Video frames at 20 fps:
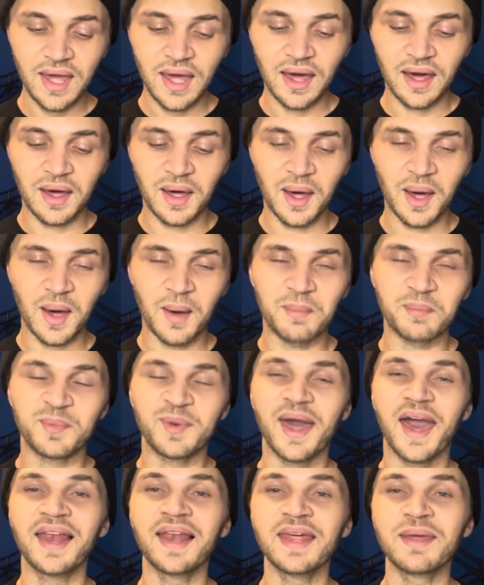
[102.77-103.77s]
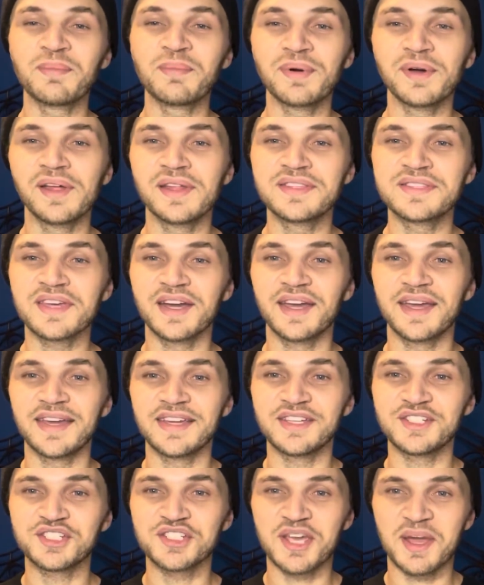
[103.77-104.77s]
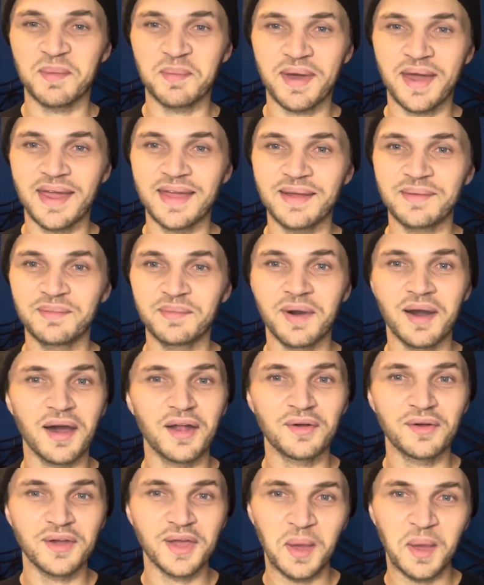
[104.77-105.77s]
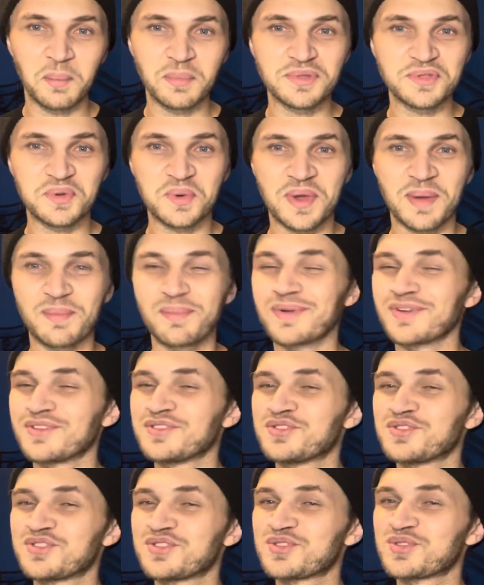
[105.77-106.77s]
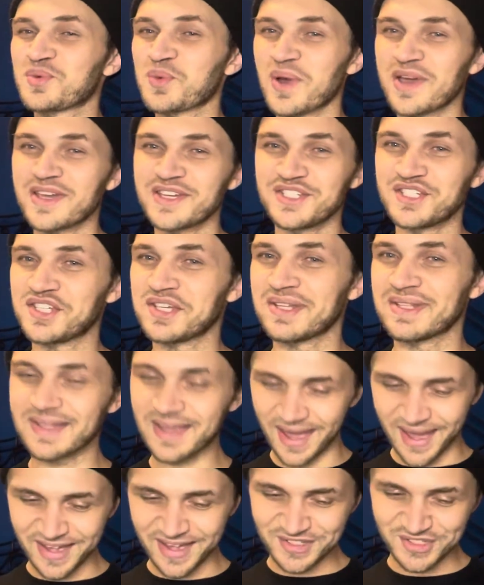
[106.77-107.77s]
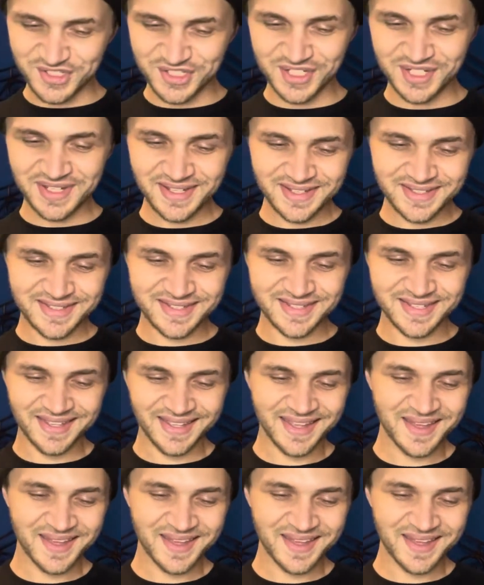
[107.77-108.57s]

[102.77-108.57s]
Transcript: Um, Natalie puts a champagne bottle in between Persuasion's ass cheeks